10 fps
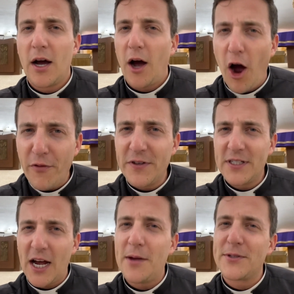
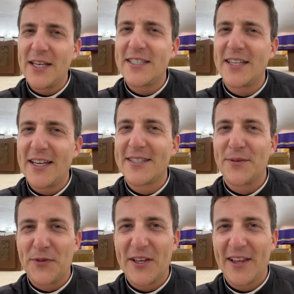oftentimes they say
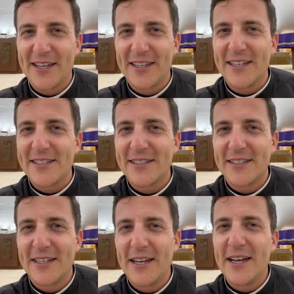something like this.
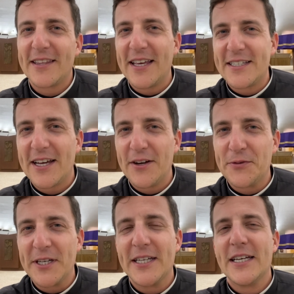They tell
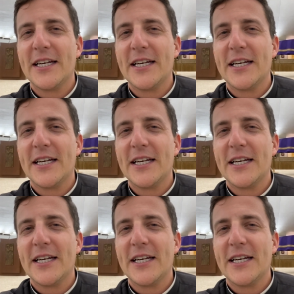me,